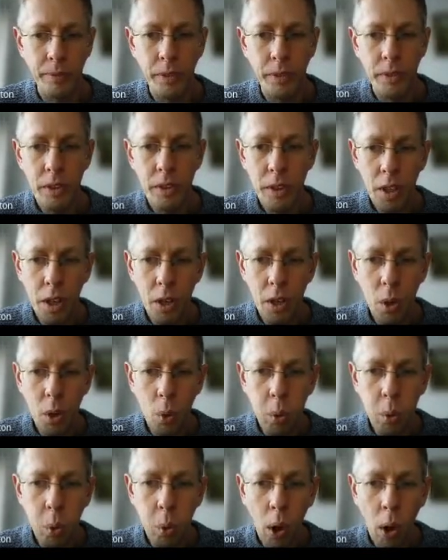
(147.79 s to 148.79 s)
quite
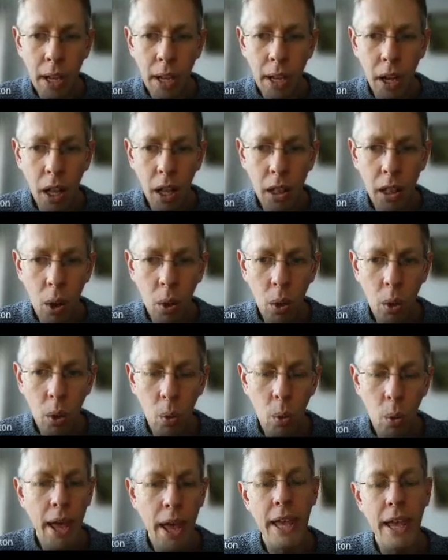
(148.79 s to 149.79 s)
a long
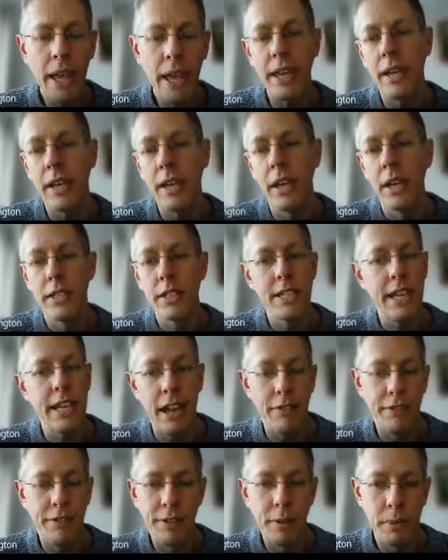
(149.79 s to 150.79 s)
way to get from,
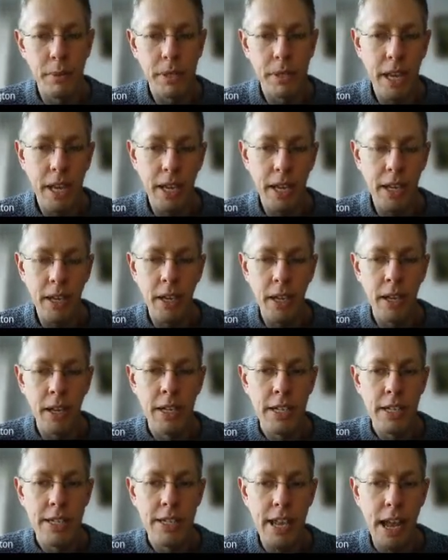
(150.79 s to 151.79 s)
say,
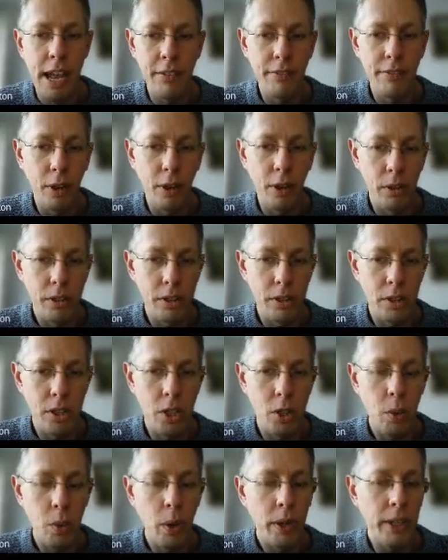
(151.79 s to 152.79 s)
10 volts to 20
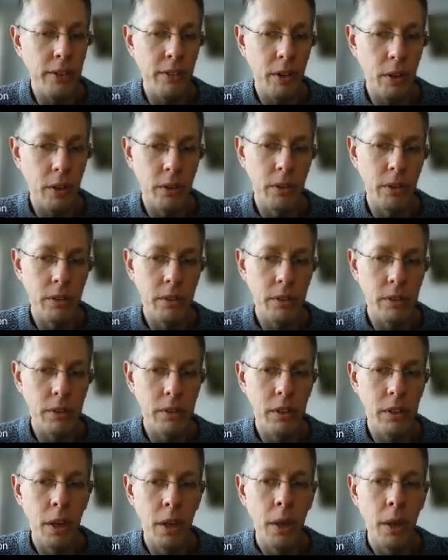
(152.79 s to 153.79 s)
volts,
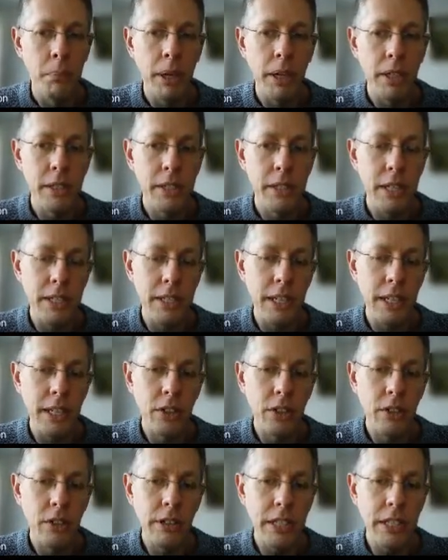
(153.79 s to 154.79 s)
because it's
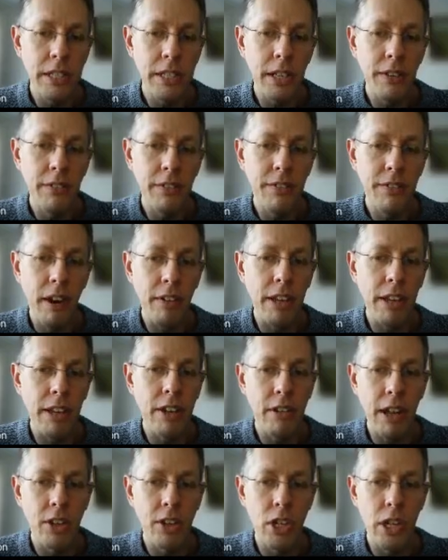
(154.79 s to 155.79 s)
increasing very
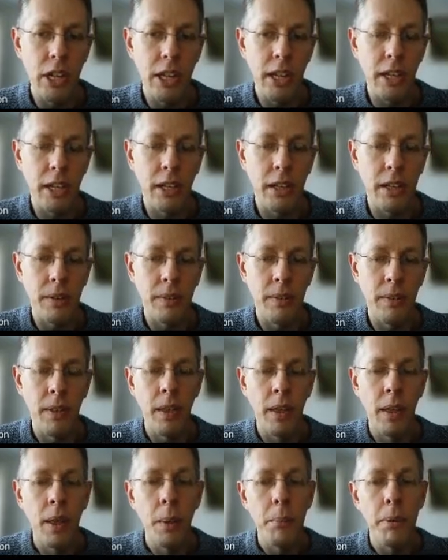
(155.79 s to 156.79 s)
gradually.
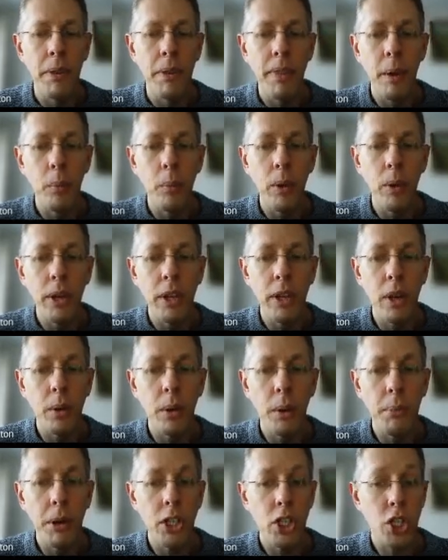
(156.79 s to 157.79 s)
But then we go a much
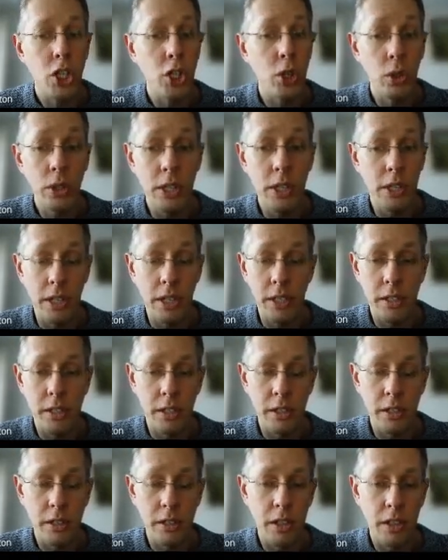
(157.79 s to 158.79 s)
shorter distance to
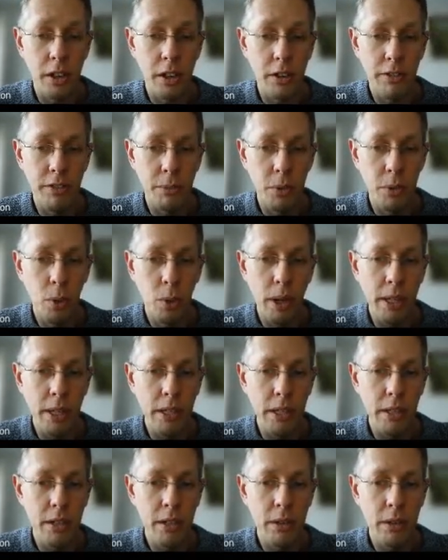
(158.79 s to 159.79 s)
go from 20
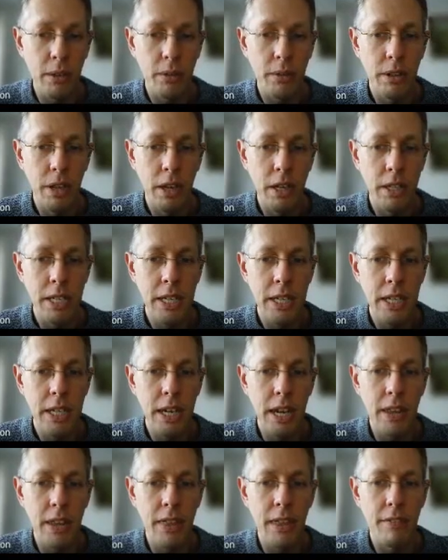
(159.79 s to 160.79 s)
to 30, and then
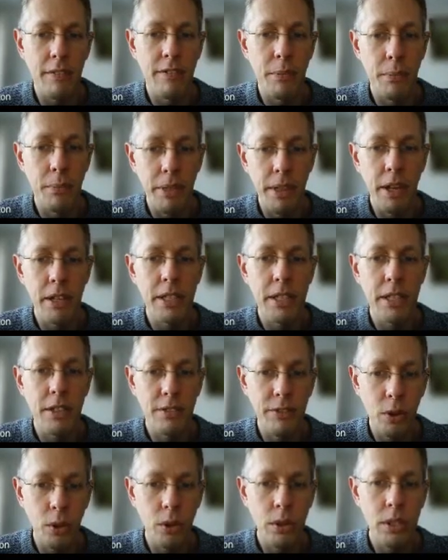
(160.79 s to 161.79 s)
from 30 to
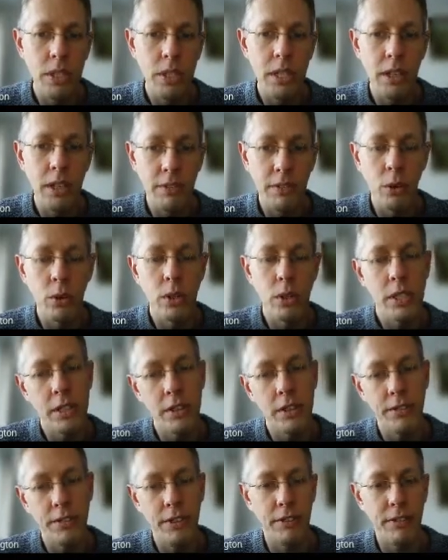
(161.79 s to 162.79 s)
40, and 40 to
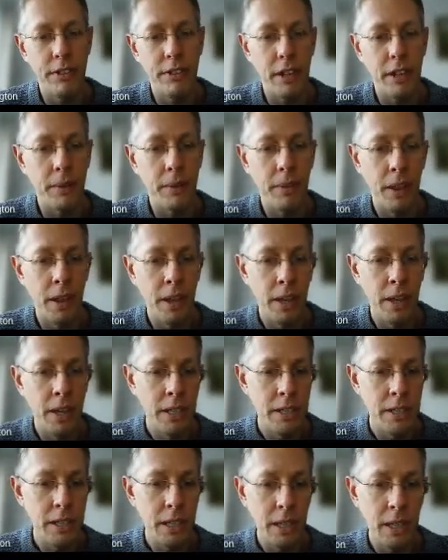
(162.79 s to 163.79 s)
50. It's a
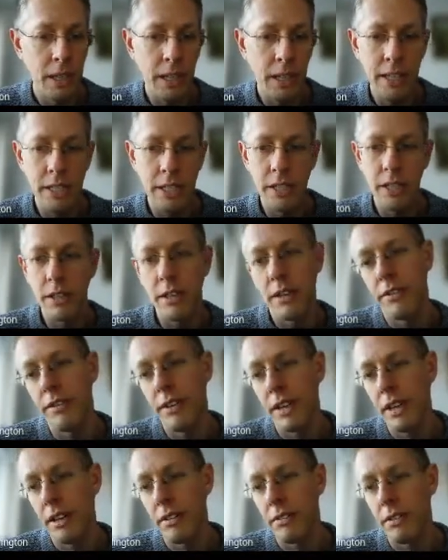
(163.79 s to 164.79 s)
lot easier if I get
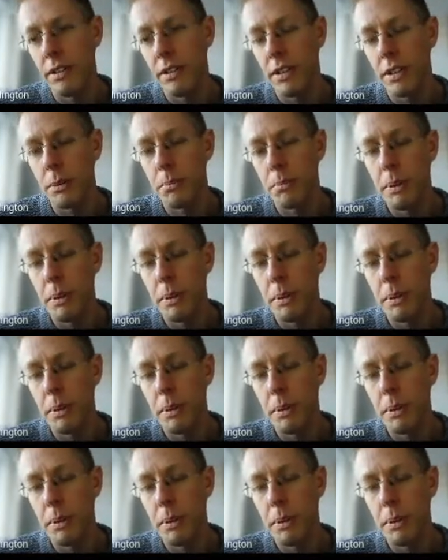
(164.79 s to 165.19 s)
rid of the pink,